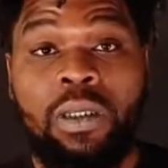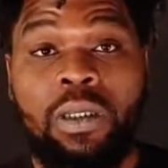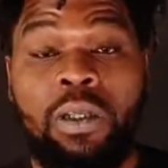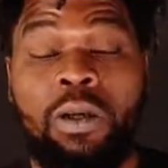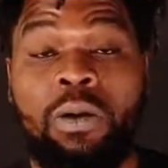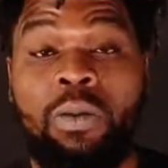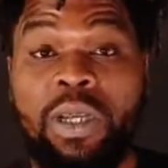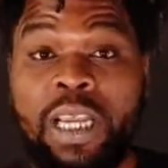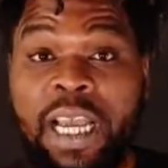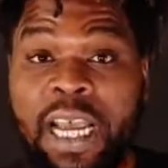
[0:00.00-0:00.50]

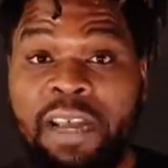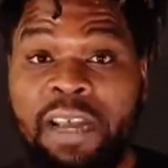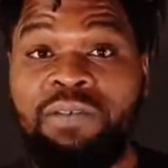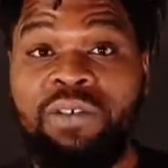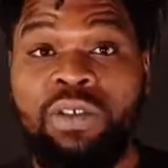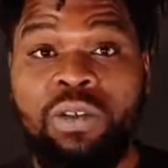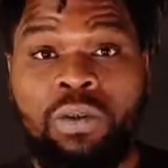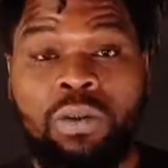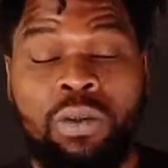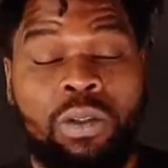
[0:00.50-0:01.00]
You know, we
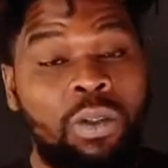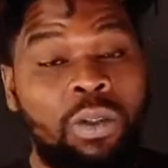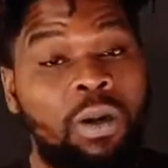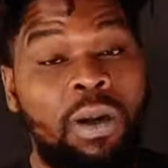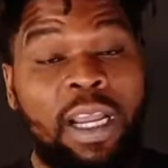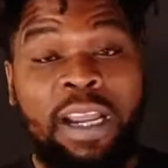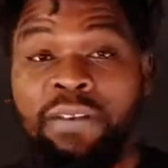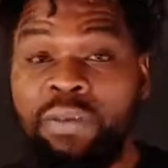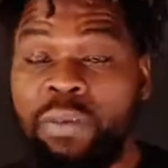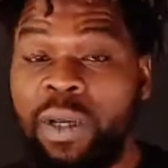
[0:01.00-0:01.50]
have to. You
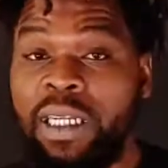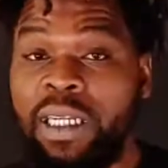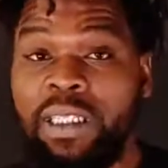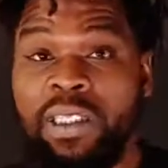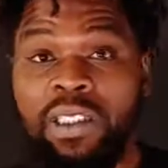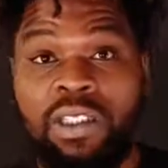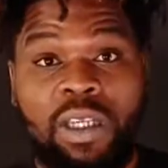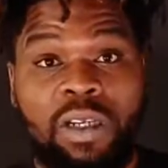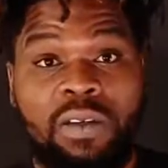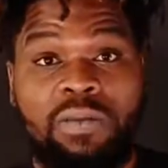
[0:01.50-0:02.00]
know, everybody
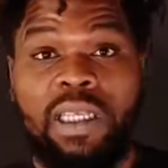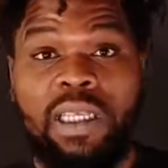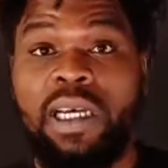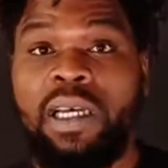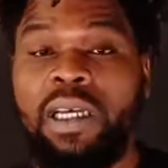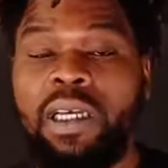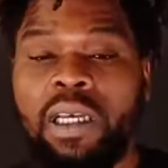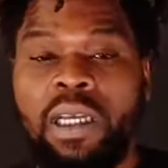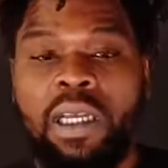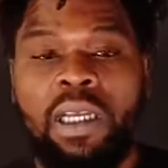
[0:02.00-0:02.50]
deserves
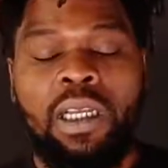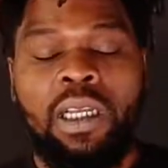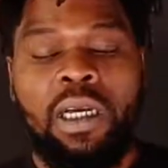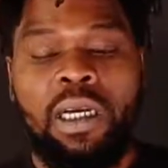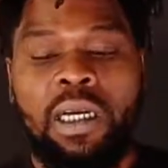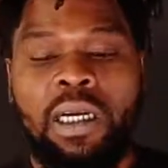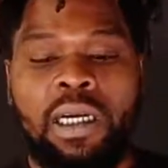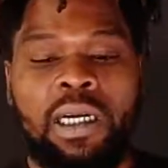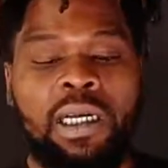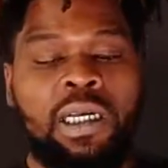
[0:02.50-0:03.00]

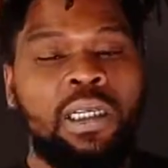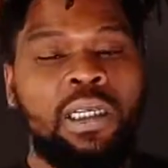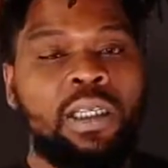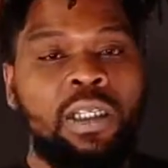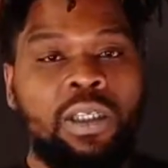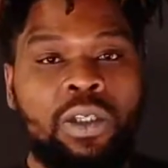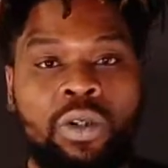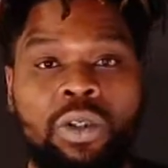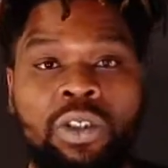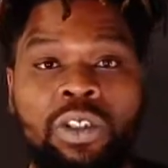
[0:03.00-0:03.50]
that.
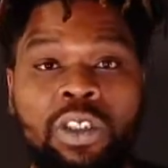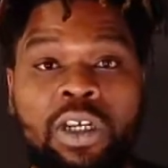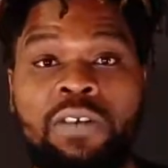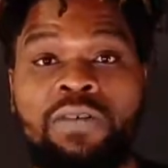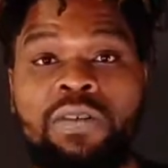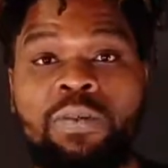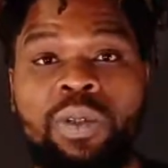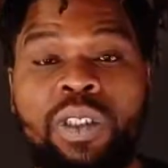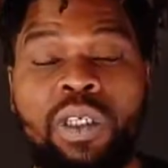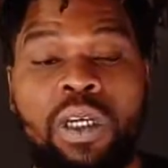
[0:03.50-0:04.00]
You
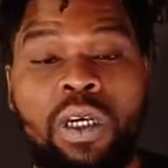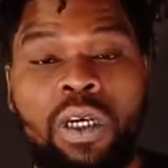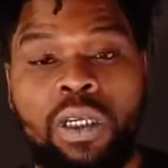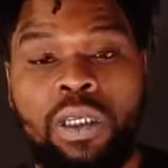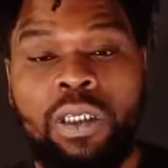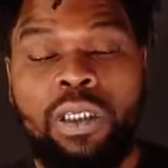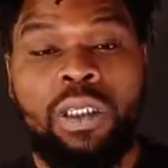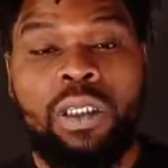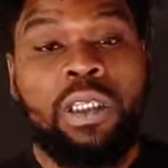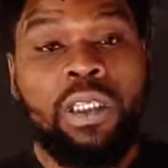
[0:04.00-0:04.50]
deserve to be
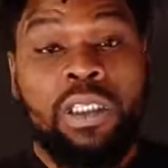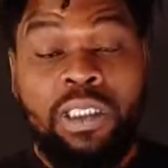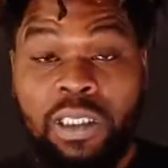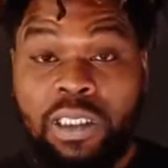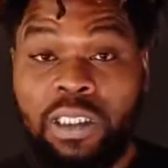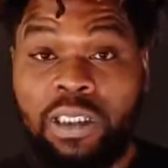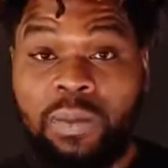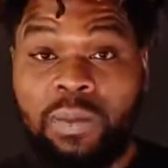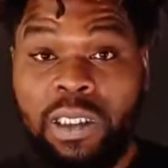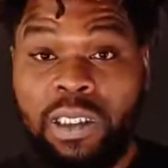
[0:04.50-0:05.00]
heard
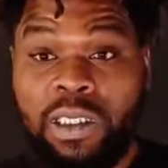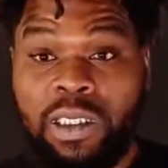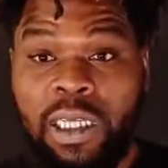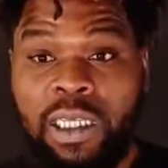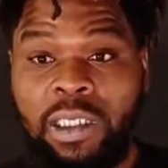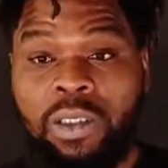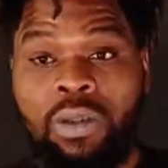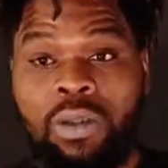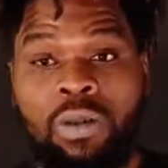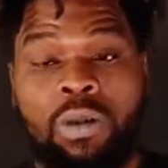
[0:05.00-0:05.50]
just as much as
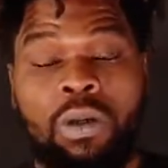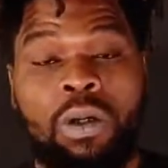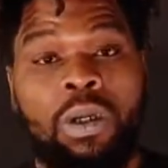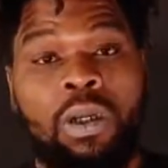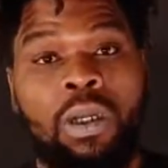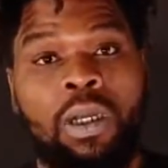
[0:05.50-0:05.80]
I do.